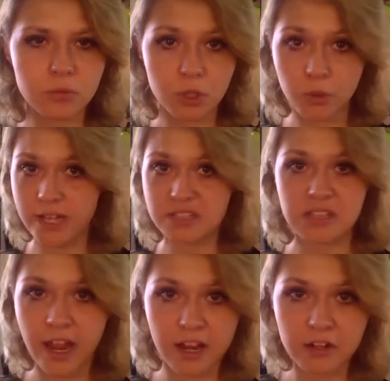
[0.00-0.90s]
who has
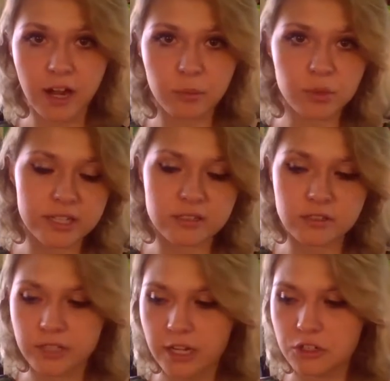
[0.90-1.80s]
hair I would like
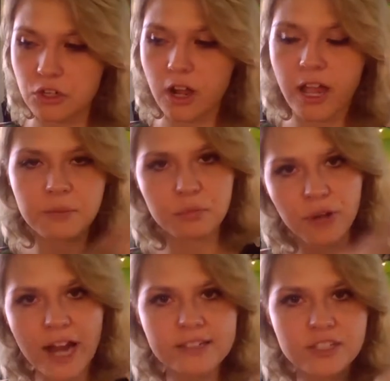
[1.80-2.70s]
to learn how to draw and
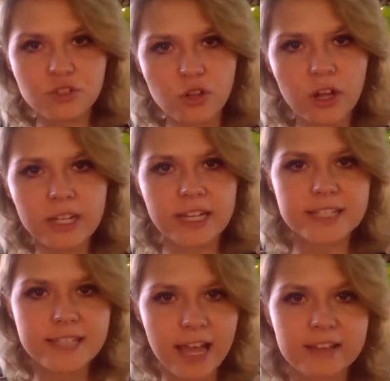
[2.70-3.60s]
practice drawing it
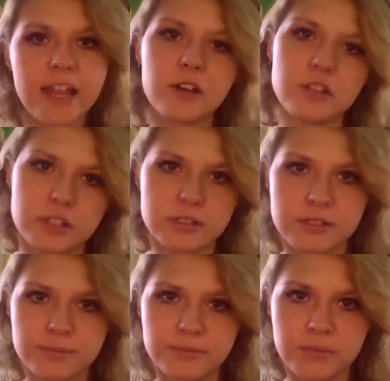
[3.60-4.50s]
exactly how it
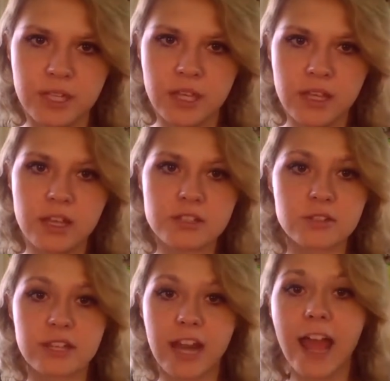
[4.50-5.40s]
looks
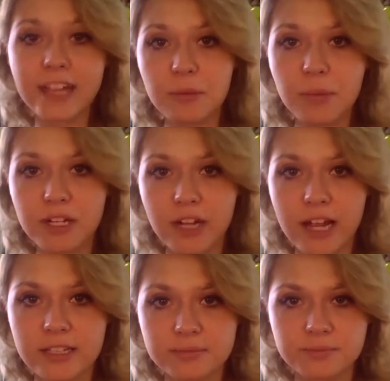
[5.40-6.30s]
so that I get better
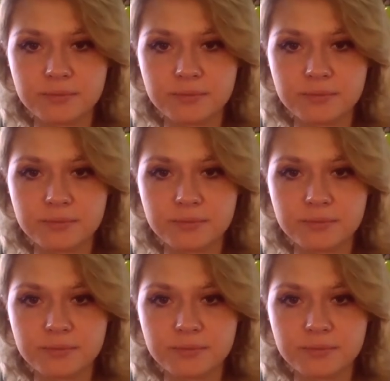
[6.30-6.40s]
at it.